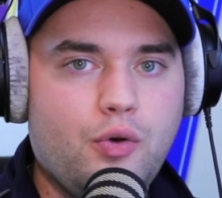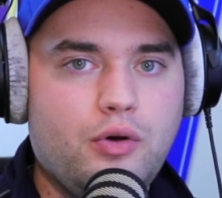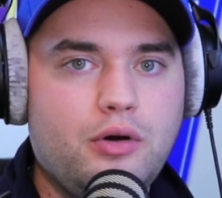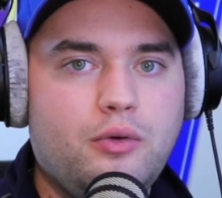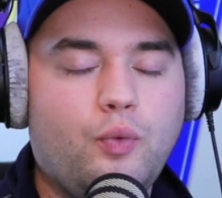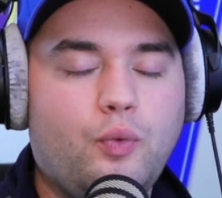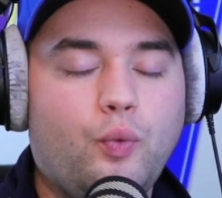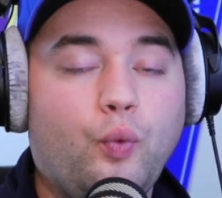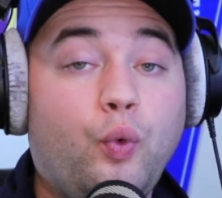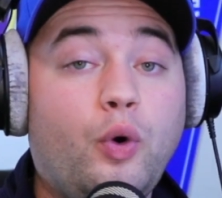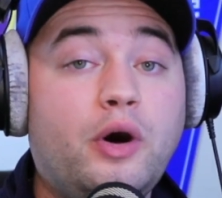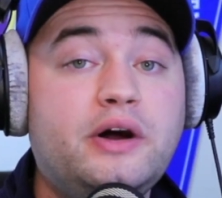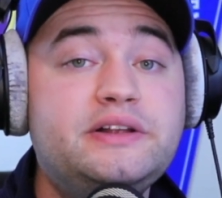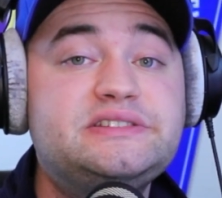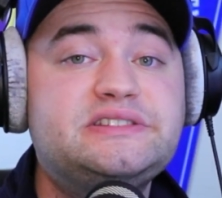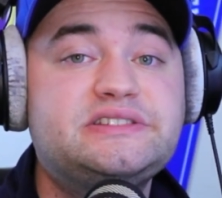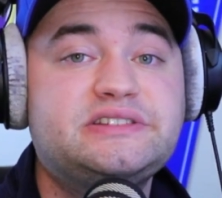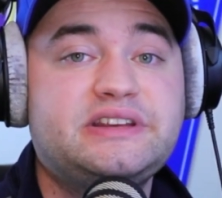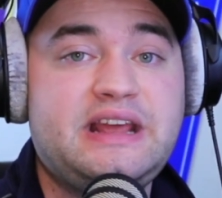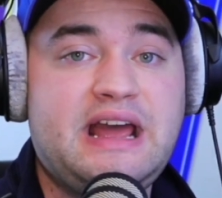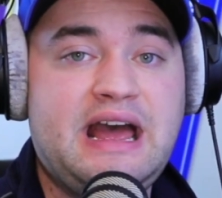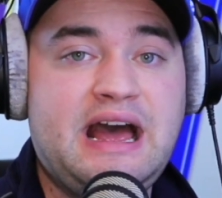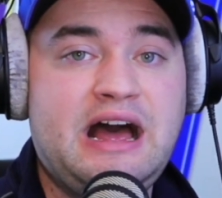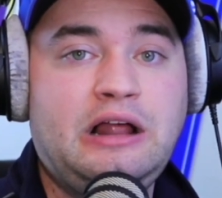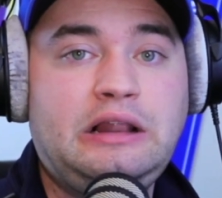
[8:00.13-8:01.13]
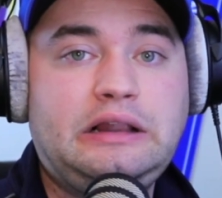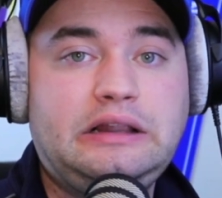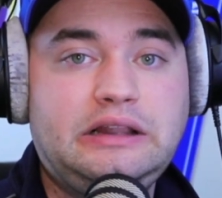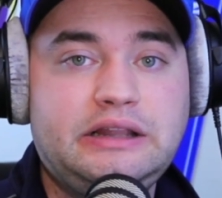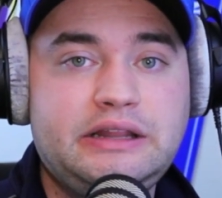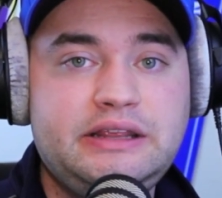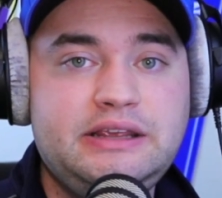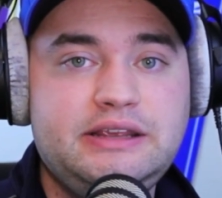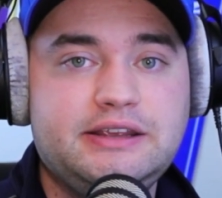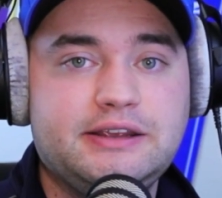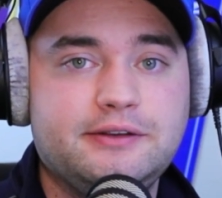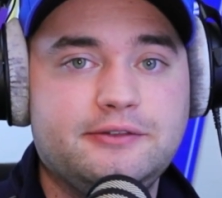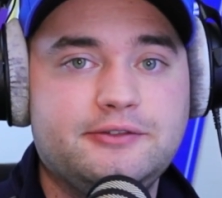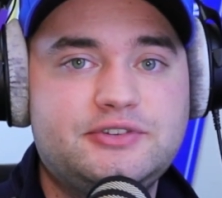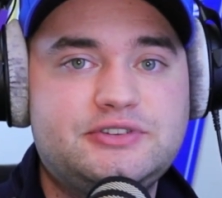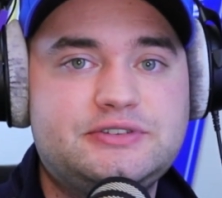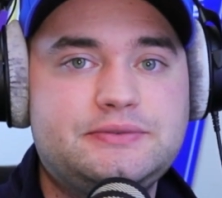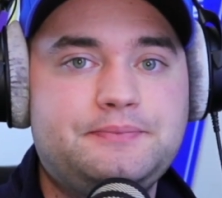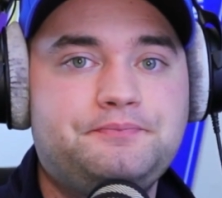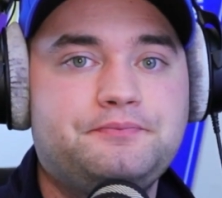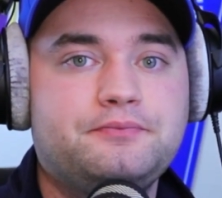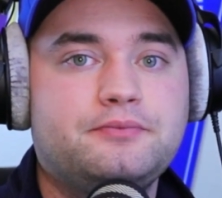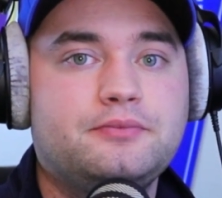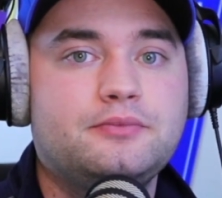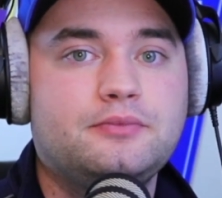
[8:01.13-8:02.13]
once Cal leaves?
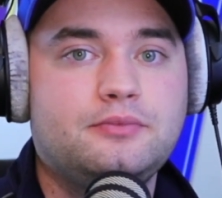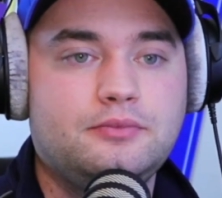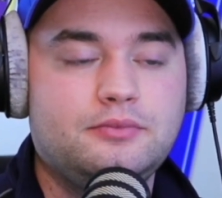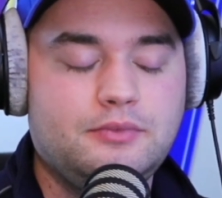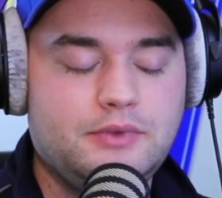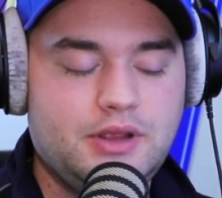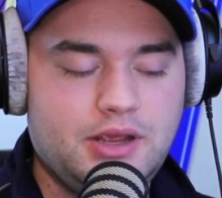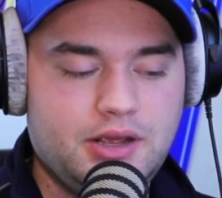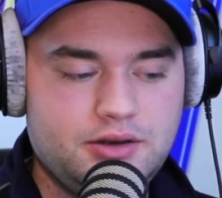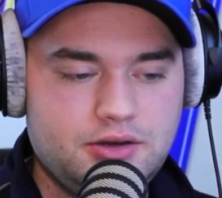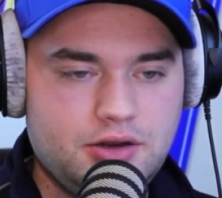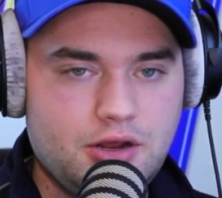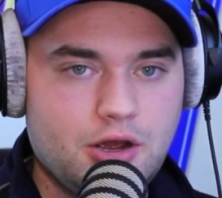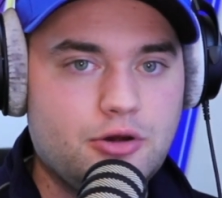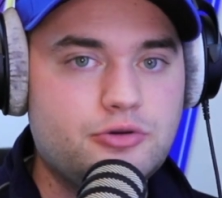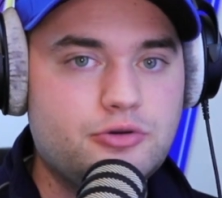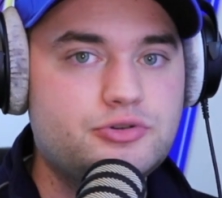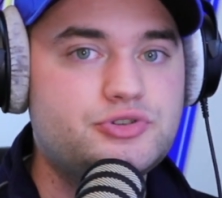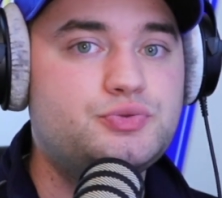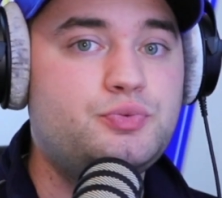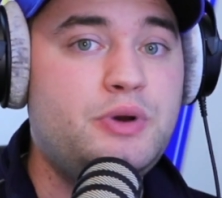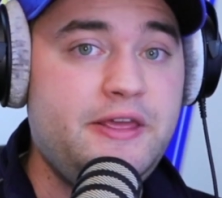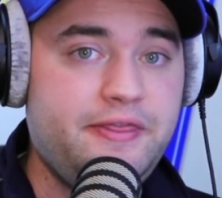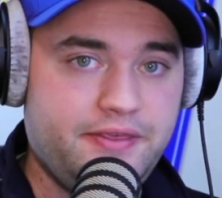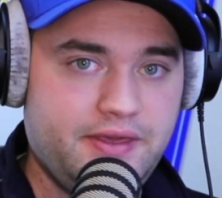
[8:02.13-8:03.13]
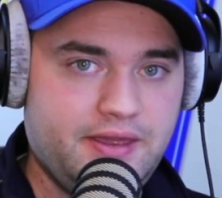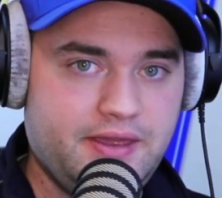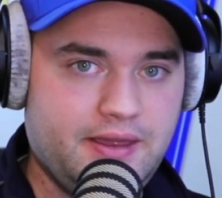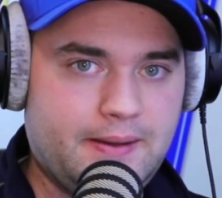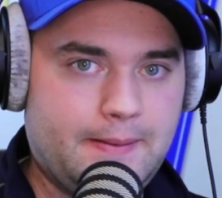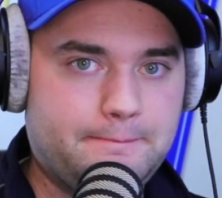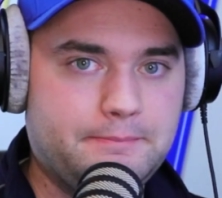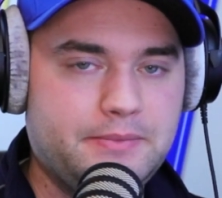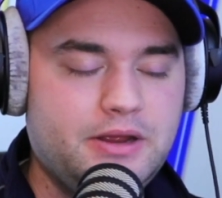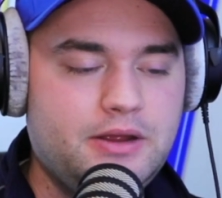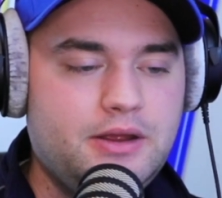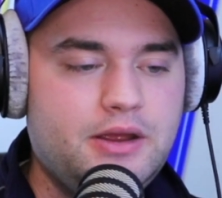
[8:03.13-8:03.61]
It goes with him.